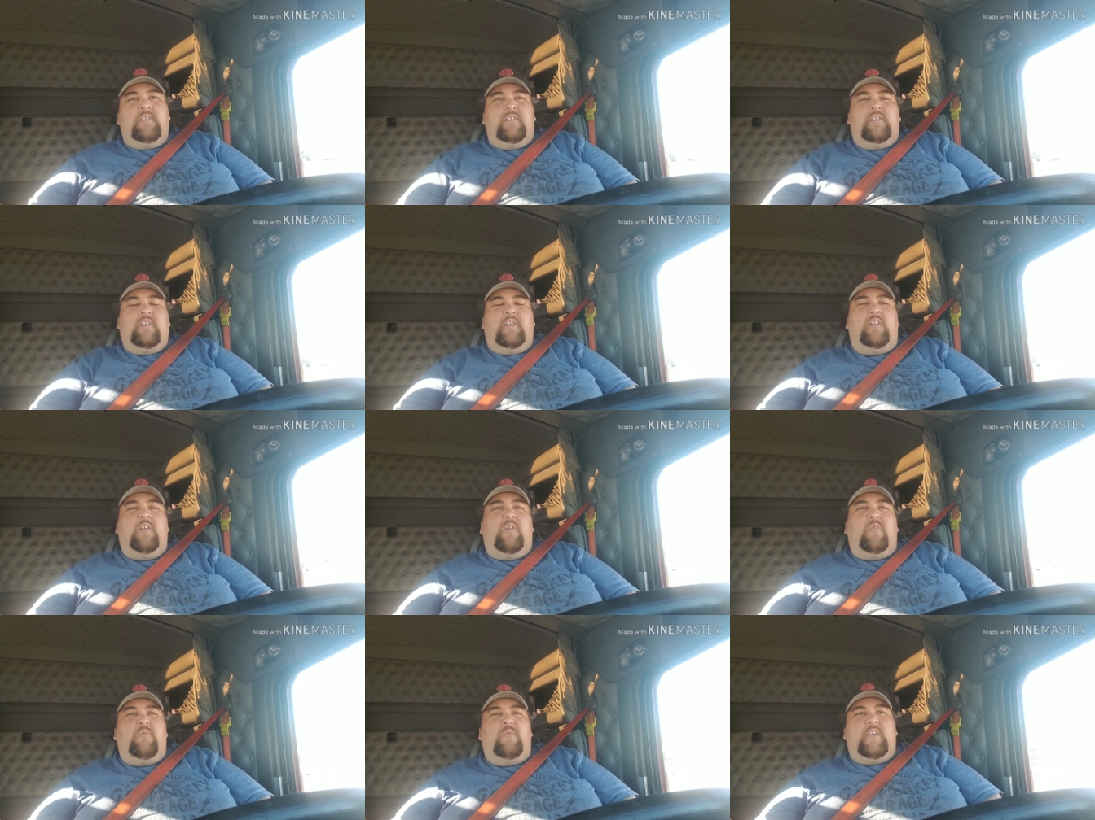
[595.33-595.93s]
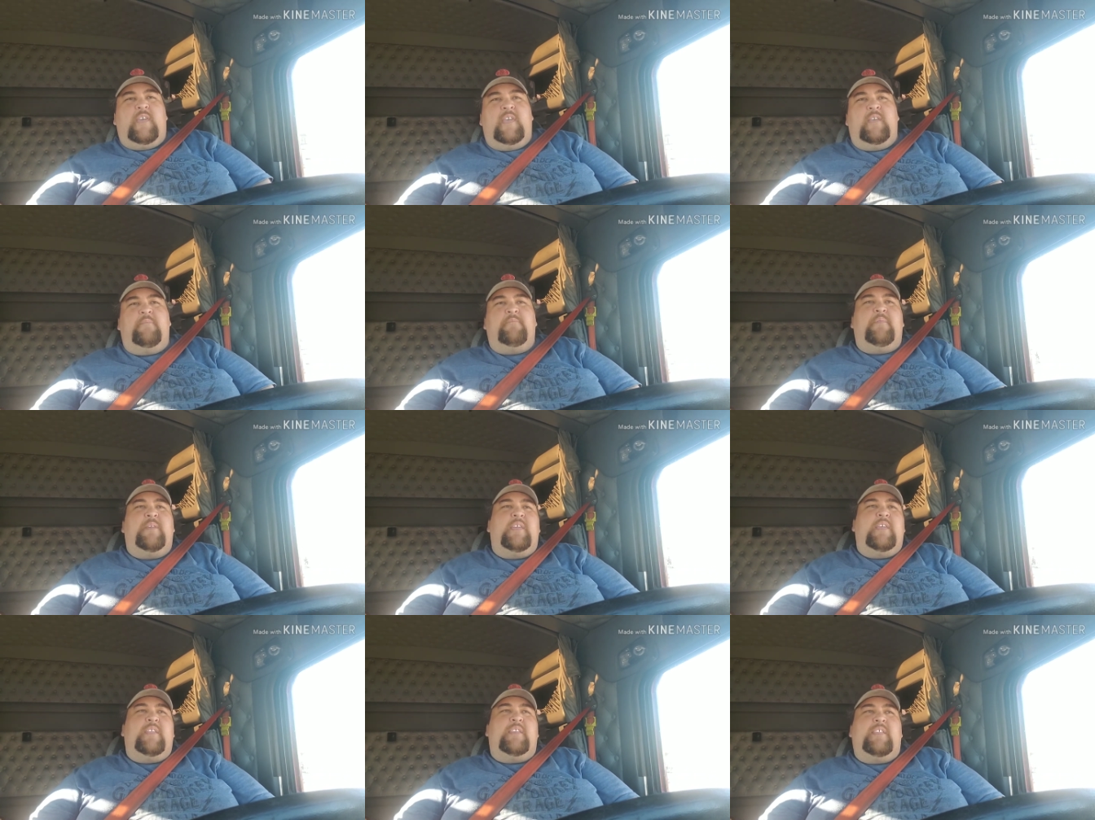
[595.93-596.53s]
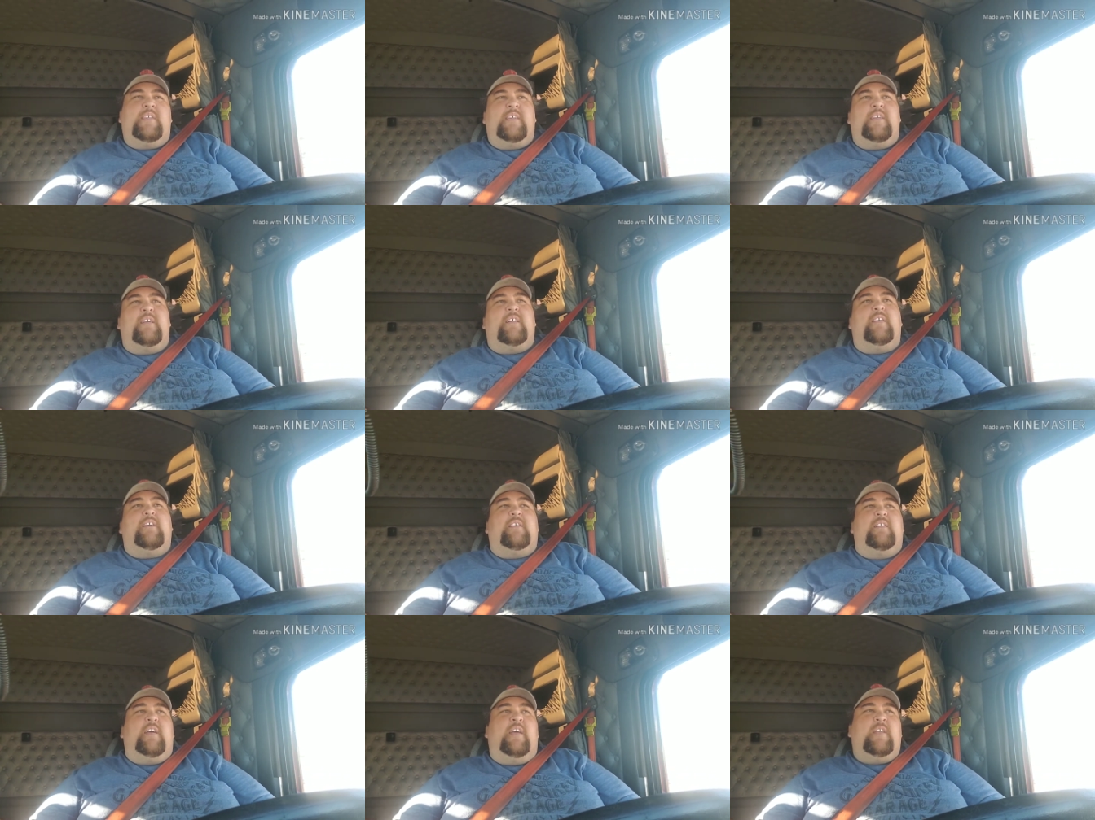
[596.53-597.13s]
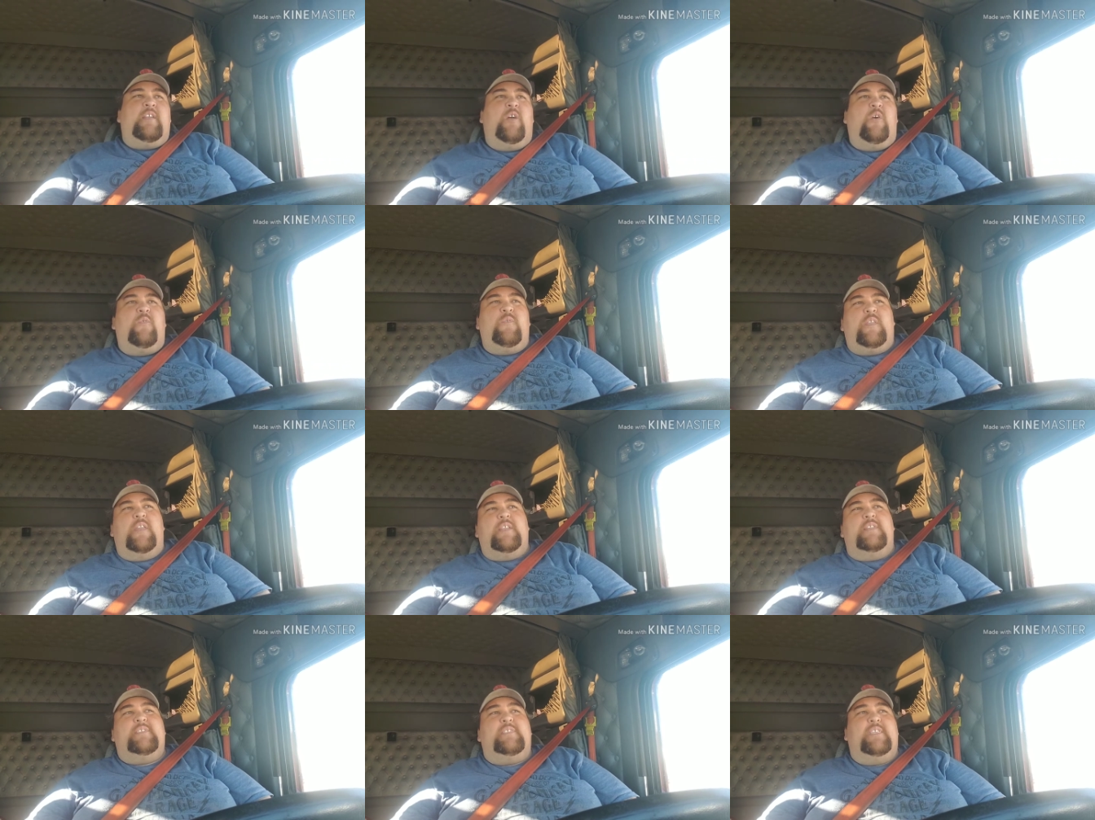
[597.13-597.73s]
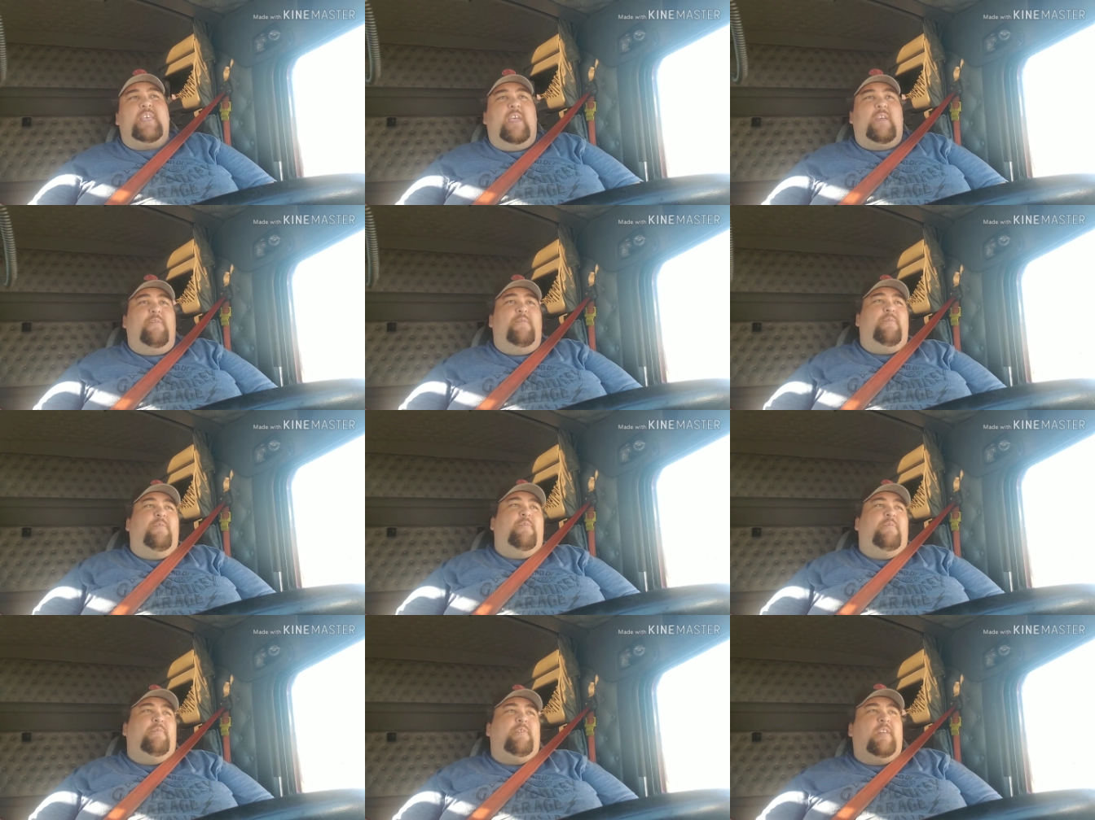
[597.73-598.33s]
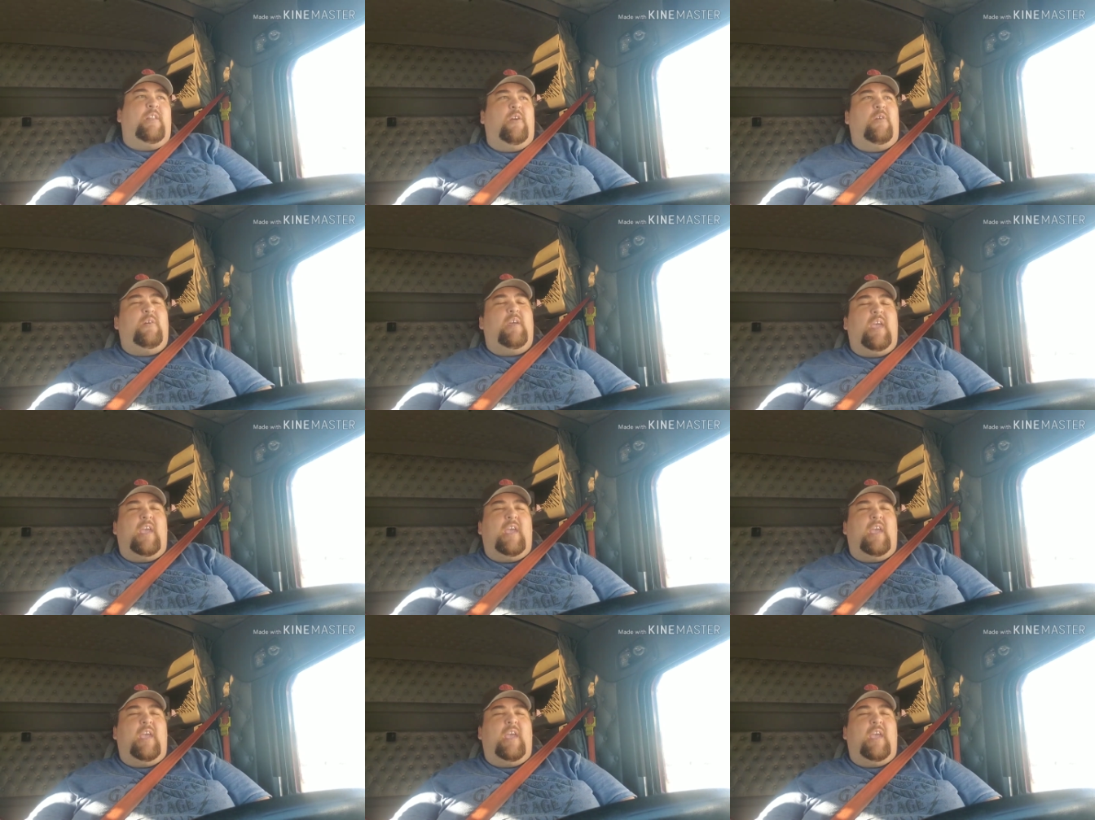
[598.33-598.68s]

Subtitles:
you know, it being here. I know that it's safe, you know.